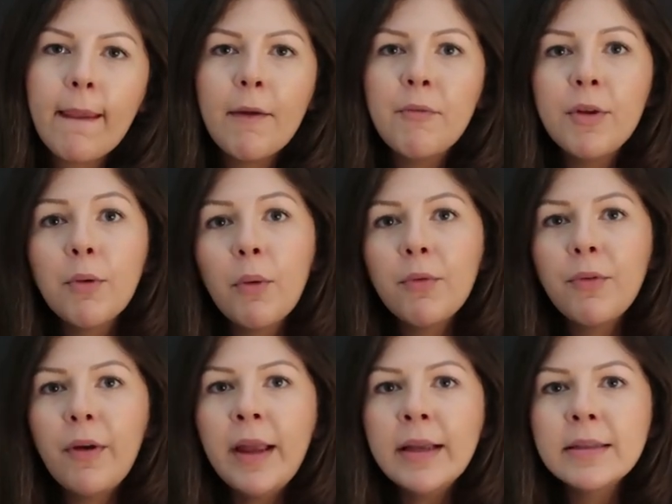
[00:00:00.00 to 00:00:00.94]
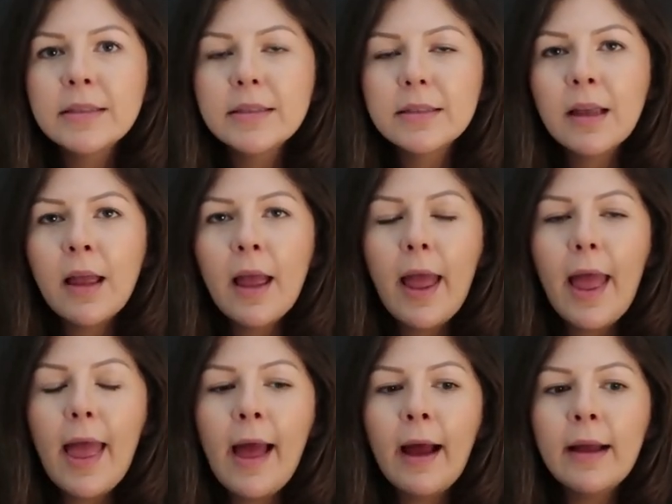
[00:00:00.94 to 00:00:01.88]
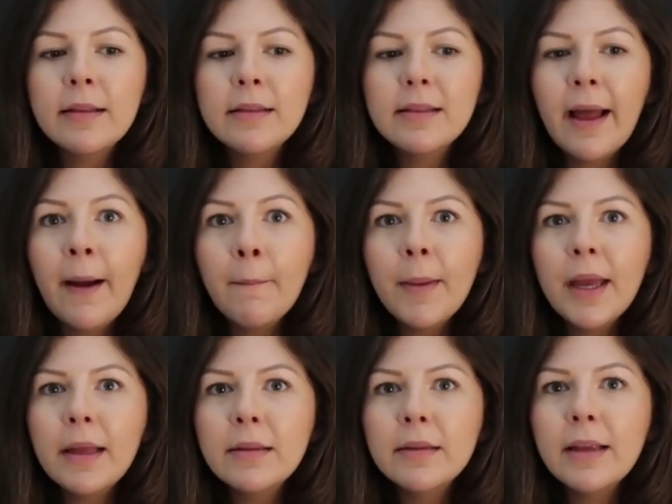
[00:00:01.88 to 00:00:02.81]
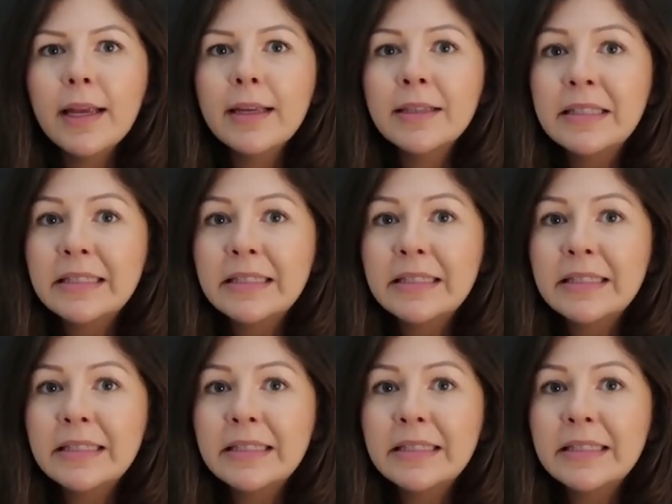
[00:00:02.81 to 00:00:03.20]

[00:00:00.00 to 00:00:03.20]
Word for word: view of things and that man he